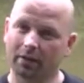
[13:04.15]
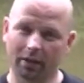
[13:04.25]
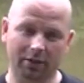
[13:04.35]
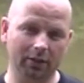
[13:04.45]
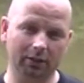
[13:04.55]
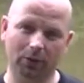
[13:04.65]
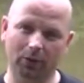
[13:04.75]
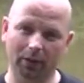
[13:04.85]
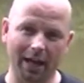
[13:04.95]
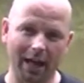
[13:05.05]
They're still
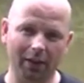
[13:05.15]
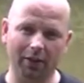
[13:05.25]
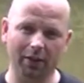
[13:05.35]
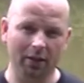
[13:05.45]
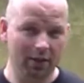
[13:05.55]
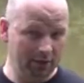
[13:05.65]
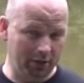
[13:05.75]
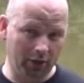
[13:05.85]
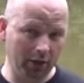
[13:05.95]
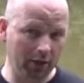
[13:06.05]
totally healthy,
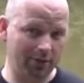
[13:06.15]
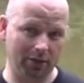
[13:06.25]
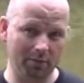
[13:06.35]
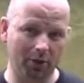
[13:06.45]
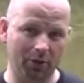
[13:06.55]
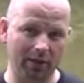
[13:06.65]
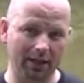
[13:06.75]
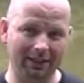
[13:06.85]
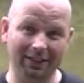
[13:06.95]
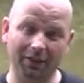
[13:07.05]
the colours on them are
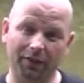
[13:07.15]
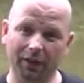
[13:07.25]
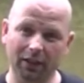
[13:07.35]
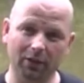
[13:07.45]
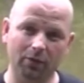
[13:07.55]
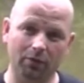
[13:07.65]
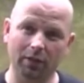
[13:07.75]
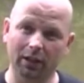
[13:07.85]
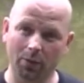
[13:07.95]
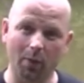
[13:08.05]
great, and they feed
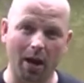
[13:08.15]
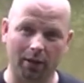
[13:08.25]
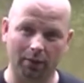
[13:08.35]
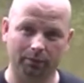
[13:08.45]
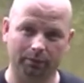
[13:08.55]
really well.